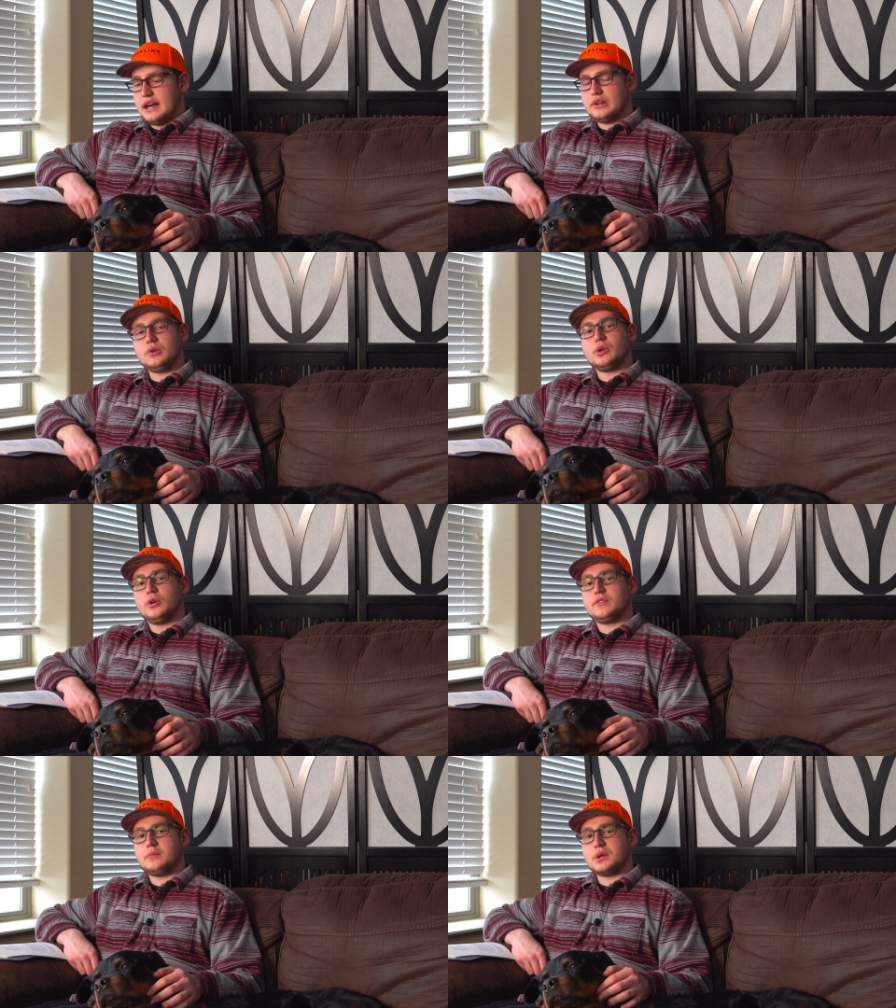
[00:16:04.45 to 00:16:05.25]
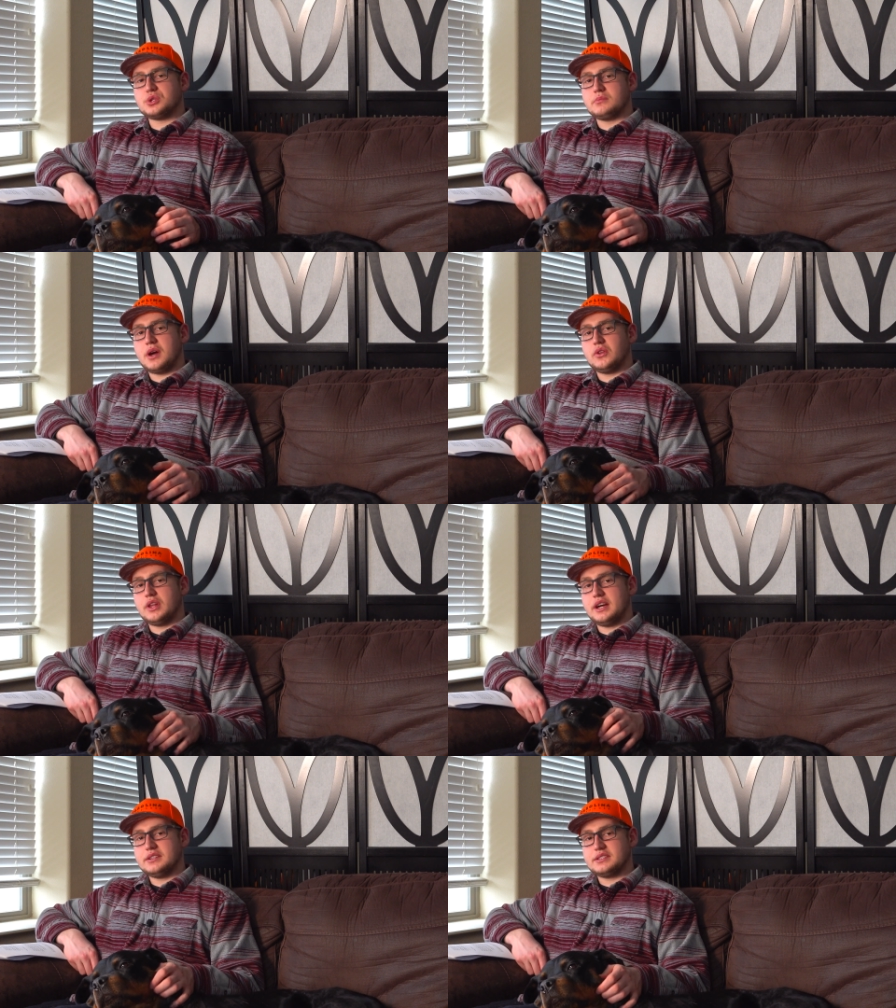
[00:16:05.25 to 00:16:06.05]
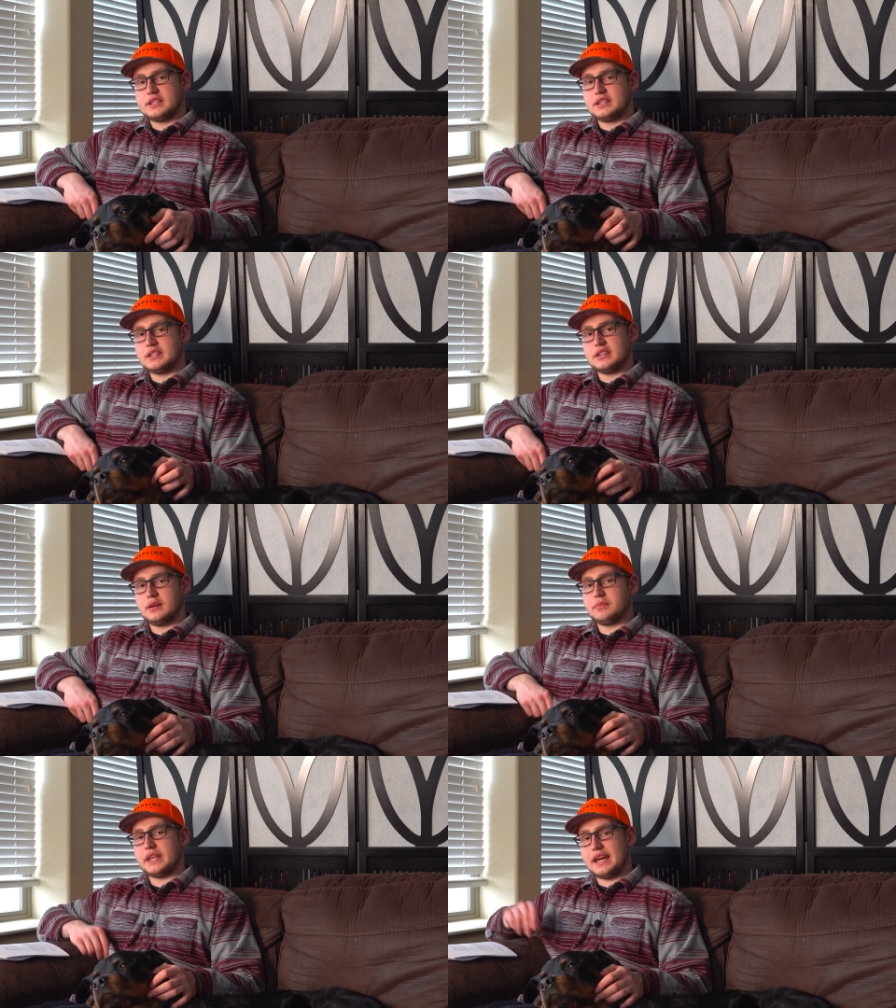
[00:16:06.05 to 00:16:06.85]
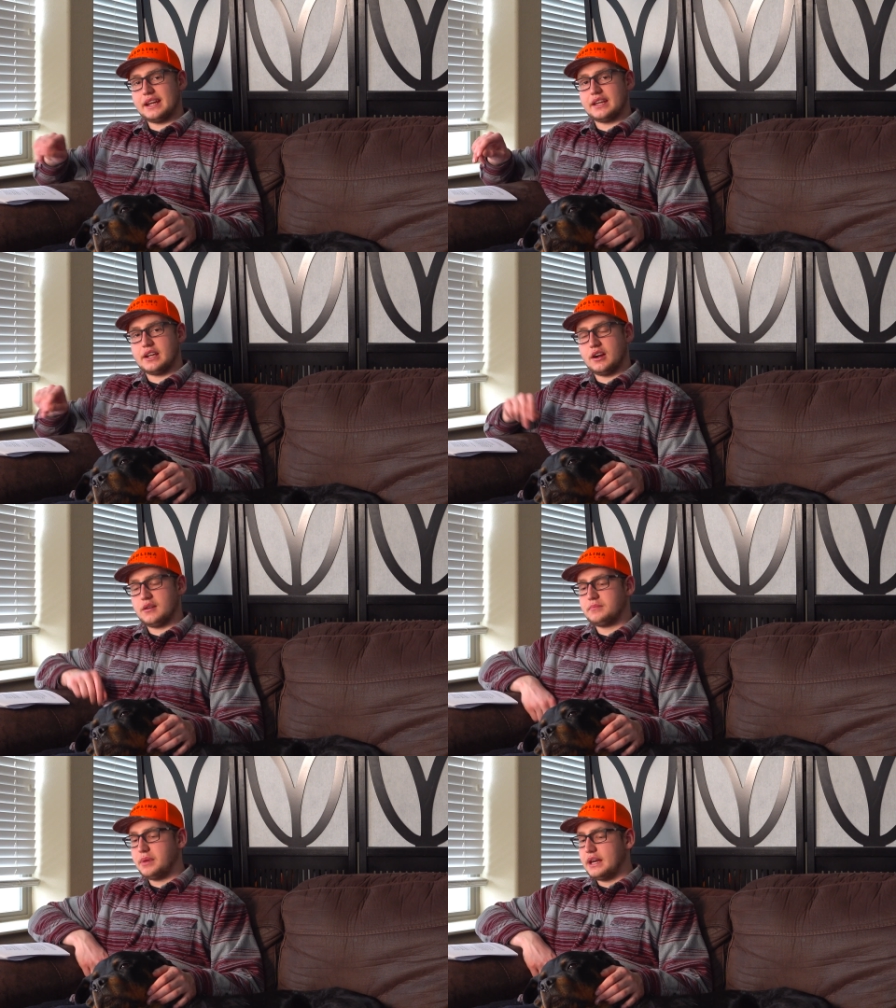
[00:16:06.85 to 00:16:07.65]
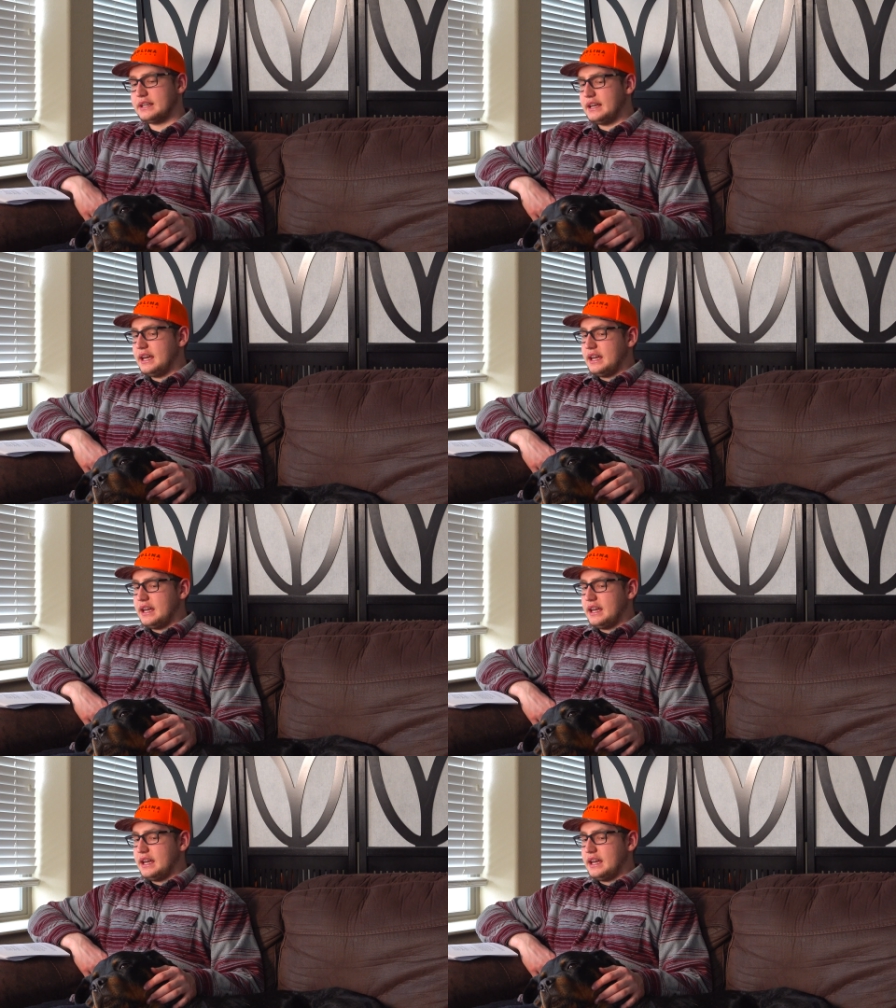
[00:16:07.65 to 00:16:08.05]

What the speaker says: I don't know if I mentioned mountain lions in the beginning here, but